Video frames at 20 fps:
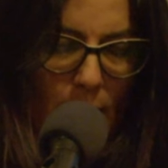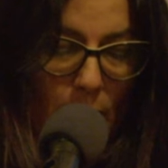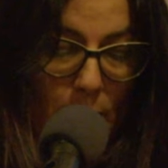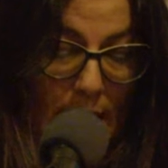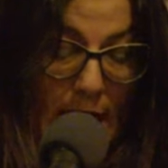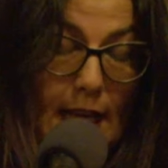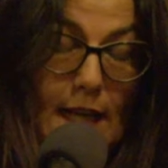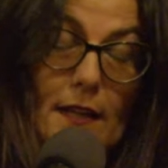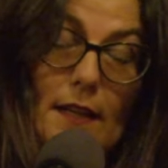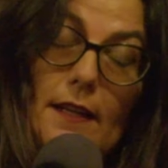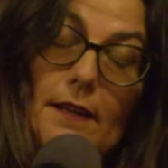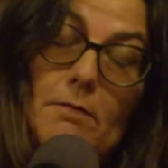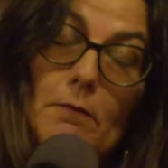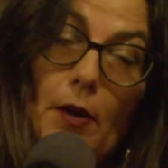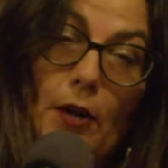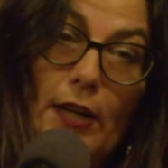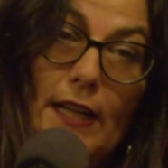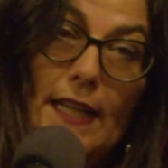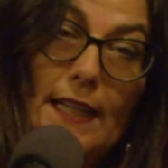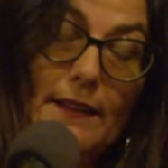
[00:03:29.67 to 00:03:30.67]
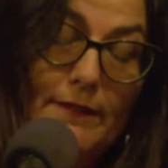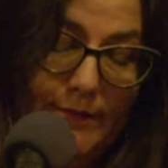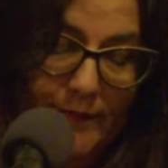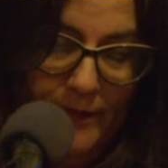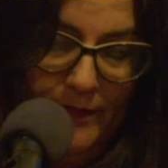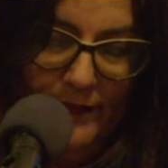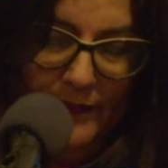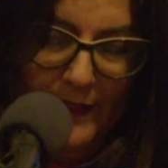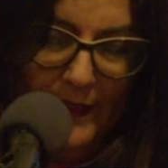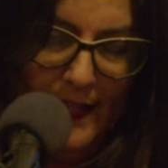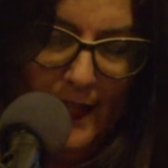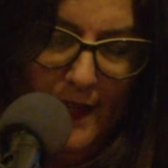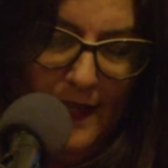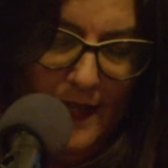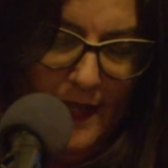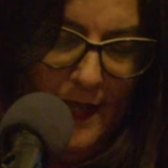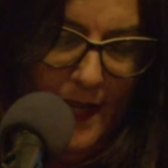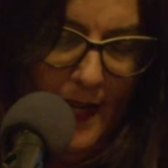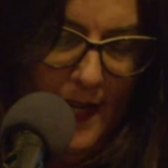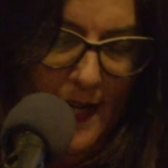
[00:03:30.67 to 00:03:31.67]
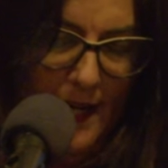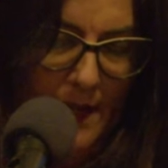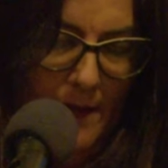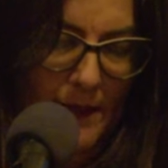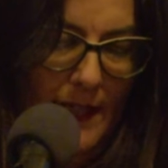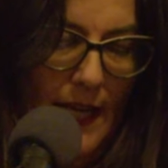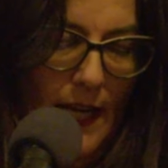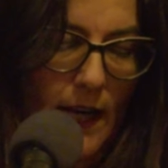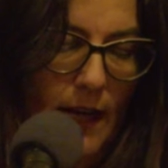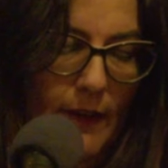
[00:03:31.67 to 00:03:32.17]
We had a market that